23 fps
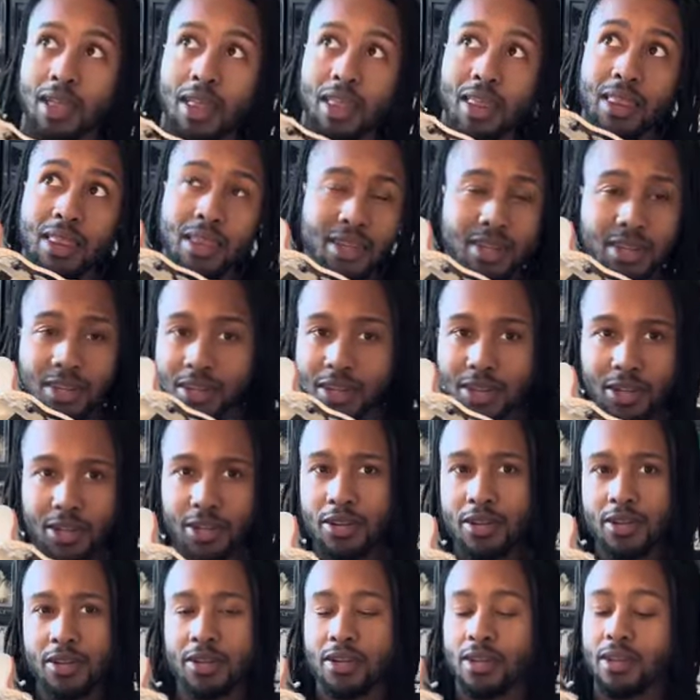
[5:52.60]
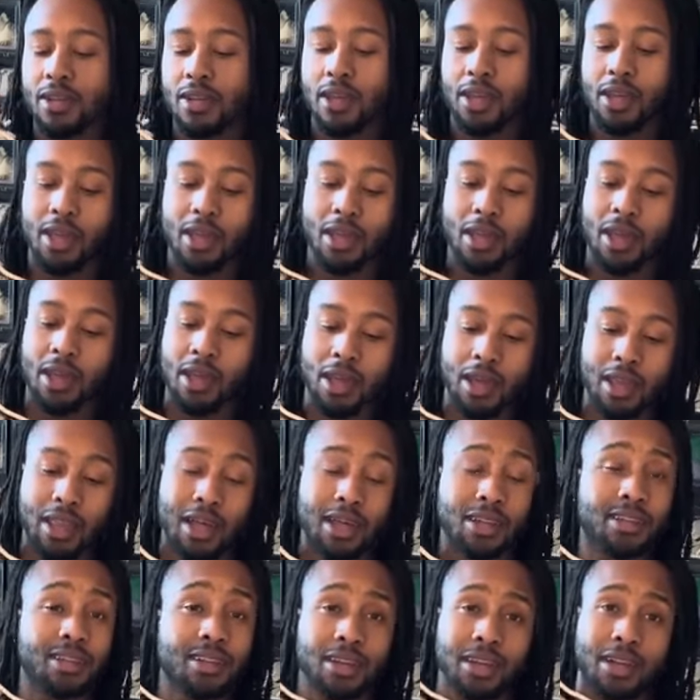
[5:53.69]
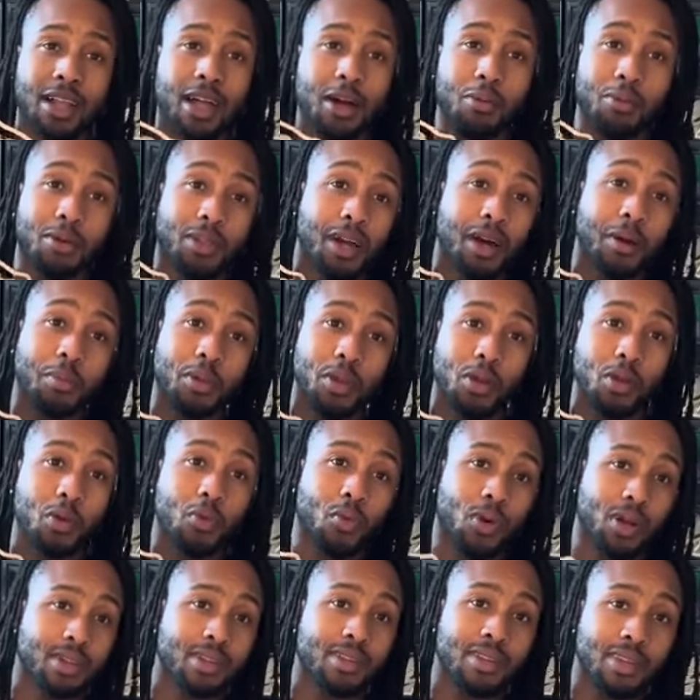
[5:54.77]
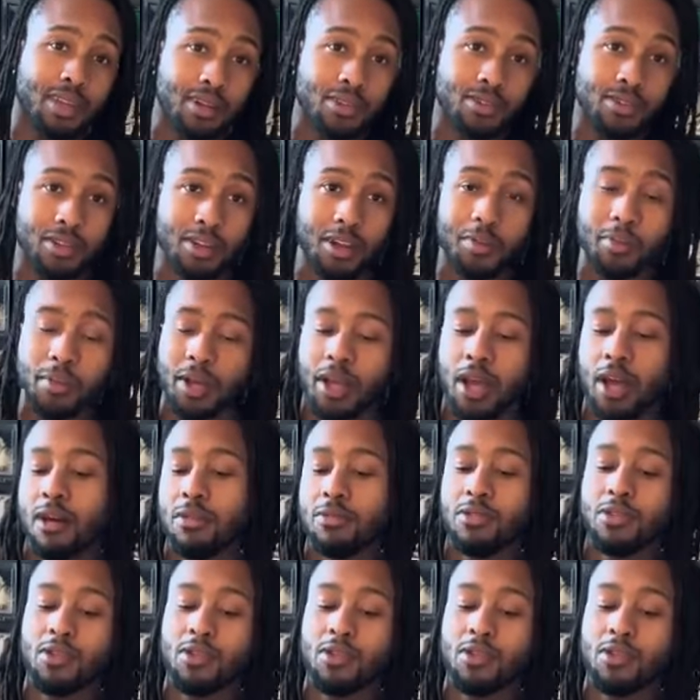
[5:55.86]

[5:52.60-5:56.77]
this year, and that's saying a lot with how many great sneakers are coming out.